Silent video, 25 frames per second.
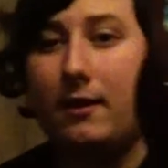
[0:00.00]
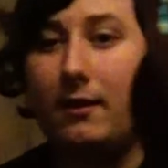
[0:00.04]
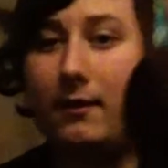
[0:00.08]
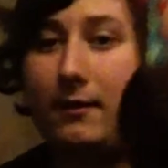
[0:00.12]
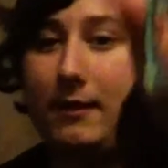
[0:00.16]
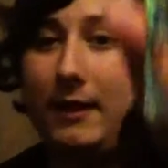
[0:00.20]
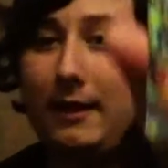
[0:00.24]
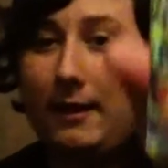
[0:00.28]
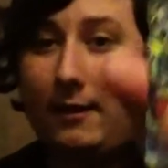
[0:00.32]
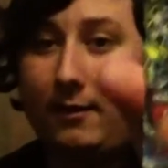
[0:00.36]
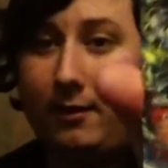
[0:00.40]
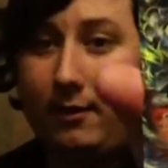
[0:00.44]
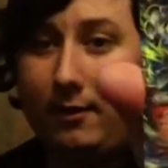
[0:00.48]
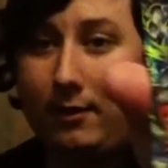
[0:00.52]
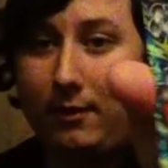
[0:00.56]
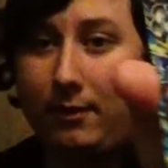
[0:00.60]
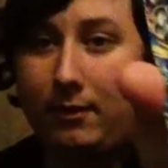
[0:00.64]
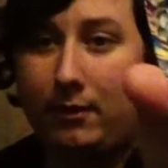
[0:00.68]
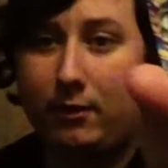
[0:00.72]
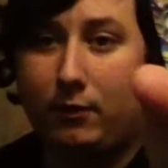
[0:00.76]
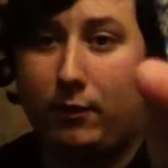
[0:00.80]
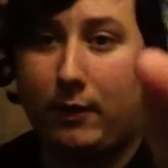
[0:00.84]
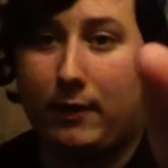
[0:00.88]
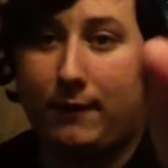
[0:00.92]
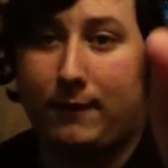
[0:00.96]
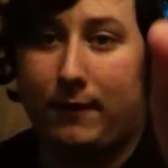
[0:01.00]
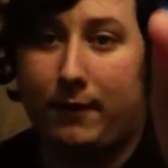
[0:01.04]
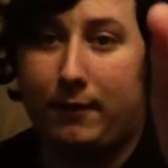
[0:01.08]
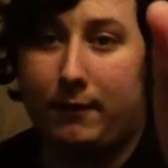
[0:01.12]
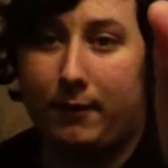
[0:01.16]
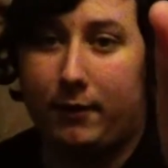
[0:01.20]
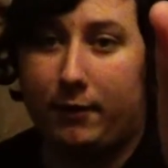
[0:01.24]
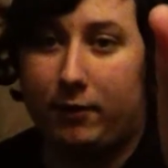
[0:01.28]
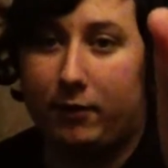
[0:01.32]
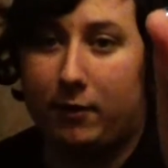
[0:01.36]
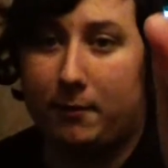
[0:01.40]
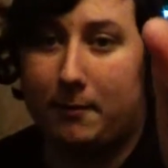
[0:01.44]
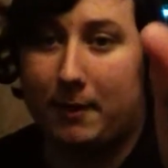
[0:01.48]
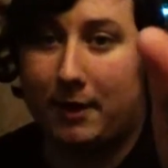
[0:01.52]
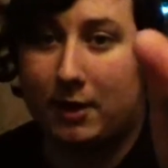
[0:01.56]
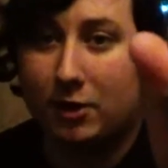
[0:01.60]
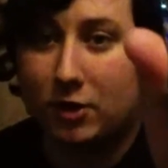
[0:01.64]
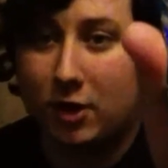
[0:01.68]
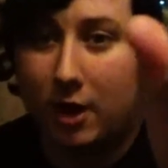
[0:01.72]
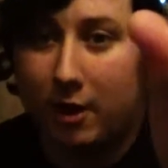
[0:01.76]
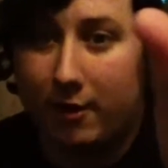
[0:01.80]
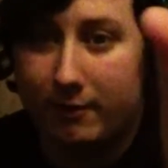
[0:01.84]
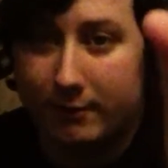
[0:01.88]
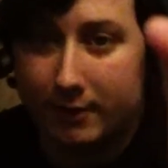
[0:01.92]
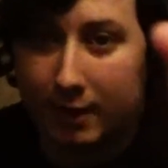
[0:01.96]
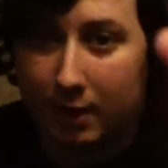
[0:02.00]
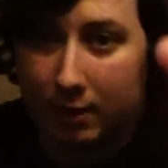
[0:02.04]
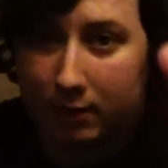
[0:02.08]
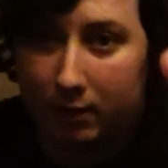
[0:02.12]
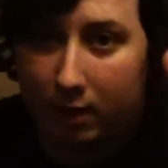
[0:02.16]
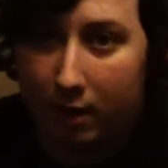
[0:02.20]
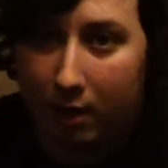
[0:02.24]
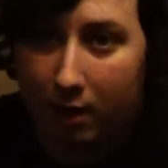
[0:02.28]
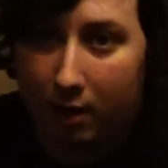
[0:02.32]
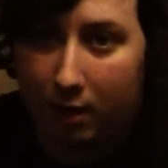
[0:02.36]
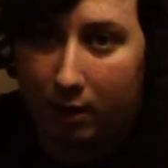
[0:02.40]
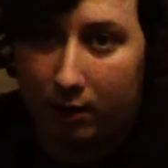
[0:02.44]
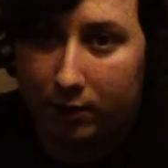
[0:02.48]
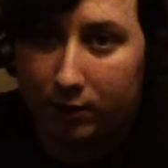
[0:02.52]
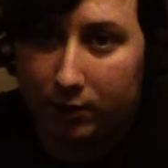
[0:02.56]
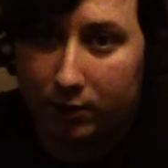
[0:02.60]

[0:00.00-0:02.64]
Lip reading: this 20th anniversary Mega Charizard card.